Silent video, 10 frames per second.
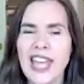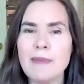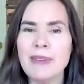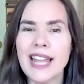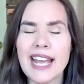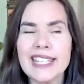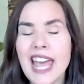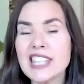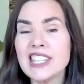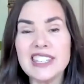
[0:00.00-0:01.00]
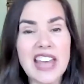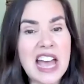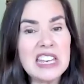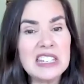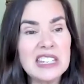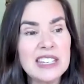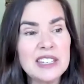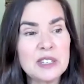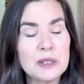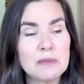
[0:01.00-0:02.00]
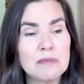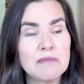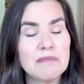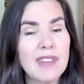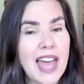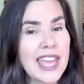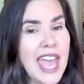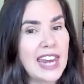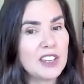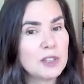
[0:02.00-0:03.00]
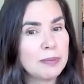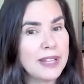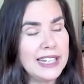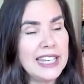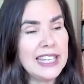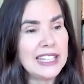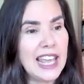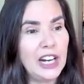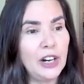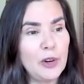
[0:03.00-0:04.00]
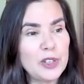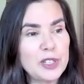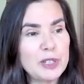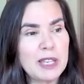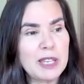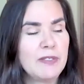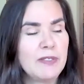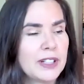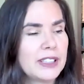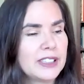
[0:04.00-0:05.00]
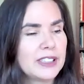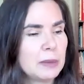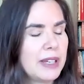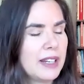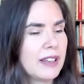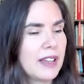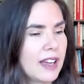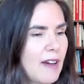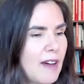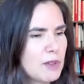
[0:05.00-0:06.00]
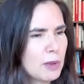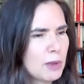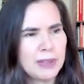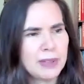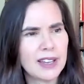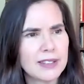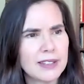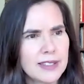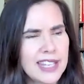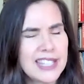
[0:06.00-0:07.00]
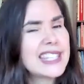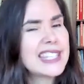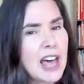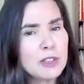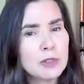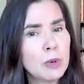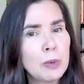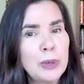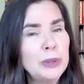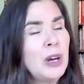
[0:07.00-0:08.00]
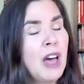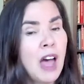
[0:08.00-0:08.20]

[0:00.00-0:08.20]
I mean, like I said, as a scientist, I can't explain it. And it always makes me feel a little bit uncomfortable because it sounds woo-woo,